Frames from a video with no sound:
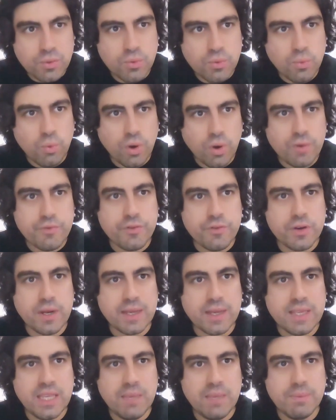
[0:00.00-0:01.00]
Watford
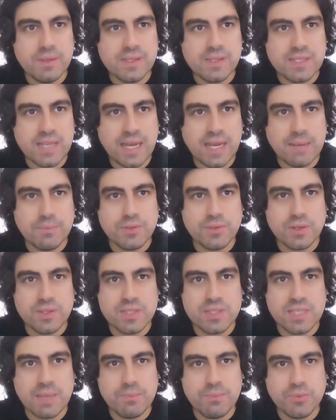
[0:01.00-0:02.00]
are keeping tabs on
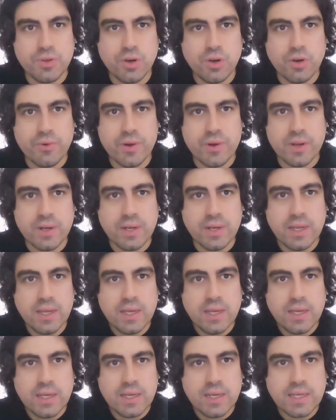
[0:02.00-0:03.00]
Sampdorian
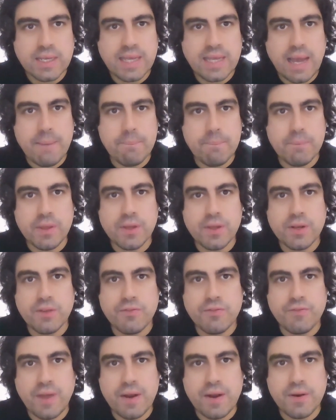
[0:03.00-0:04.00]
Gambia
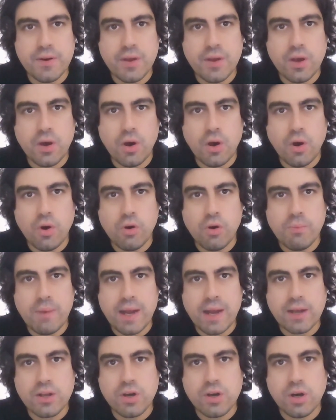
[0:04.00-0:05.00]
defender
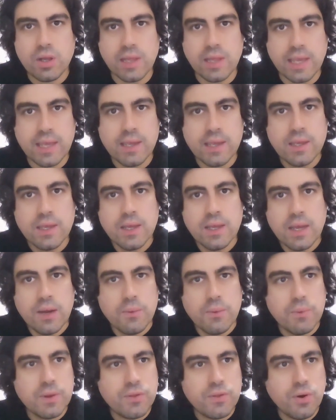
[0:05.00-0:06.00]
Omar Colley,
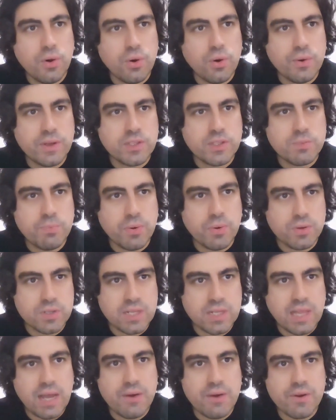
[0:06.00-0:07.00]
with Hornets boss
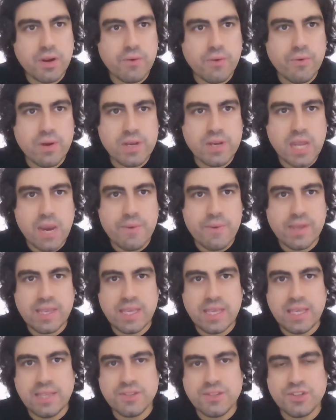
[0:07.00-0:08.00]
Claudio Ranieri
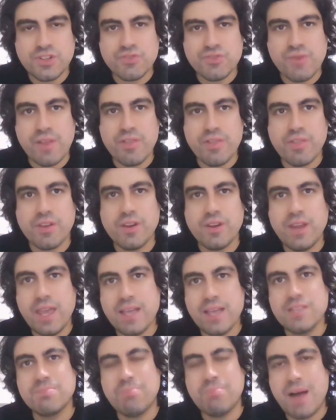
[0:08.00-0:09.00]
keen to strengthen
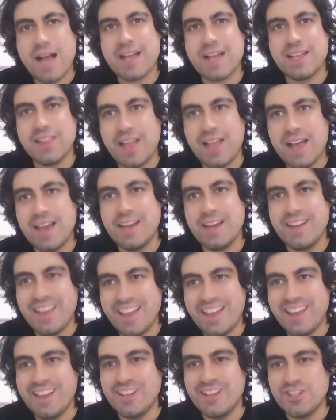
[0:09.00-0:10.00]
his backline
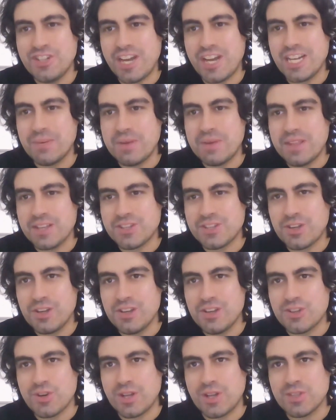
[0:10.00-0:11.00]
in January. That's
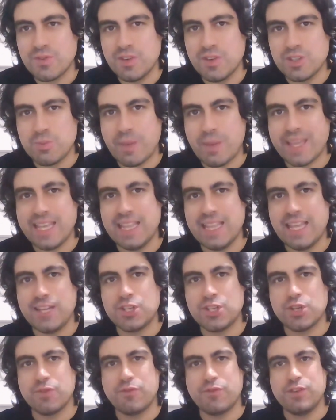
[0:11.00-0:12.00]
all your transfer
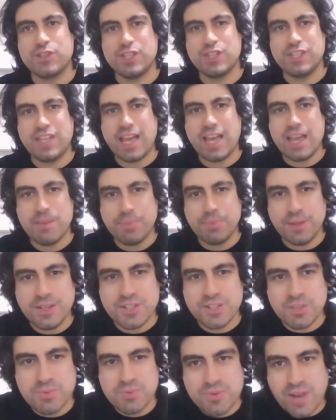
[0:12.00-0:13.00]
speculation for today.
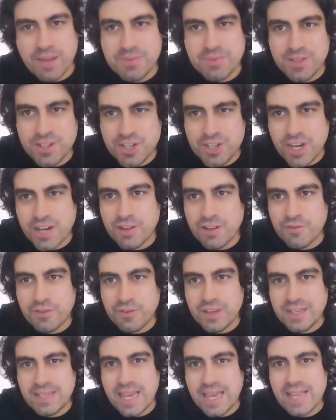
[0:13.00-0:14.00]
Please subscribe to the channel
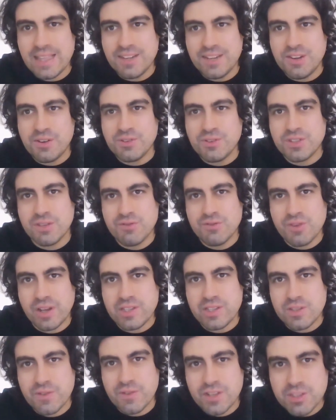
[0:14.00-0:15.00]
for your daily dose of
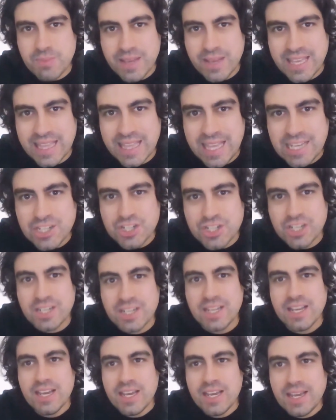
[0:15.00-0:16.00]
transfer
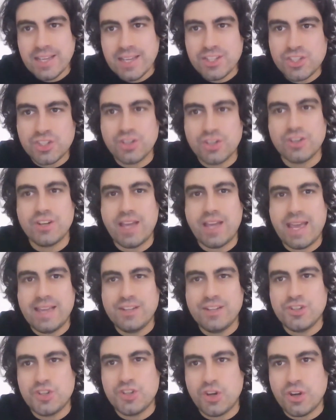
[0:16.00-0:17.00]
speculation. It's
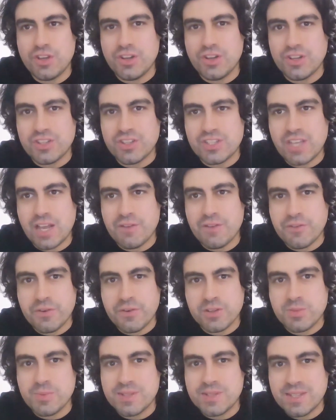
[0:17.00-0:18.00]
Sunday. Enjoy yourself.
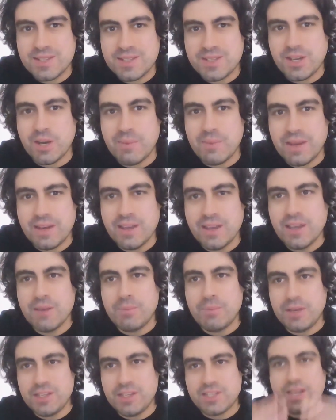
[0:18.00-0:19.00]
Christmas is coming.
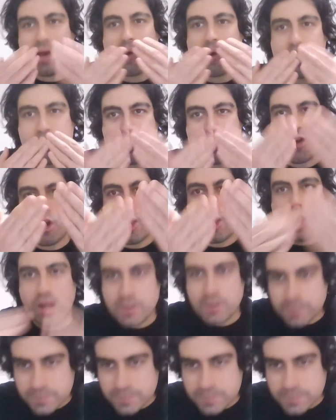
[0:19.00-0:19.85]
Peace out.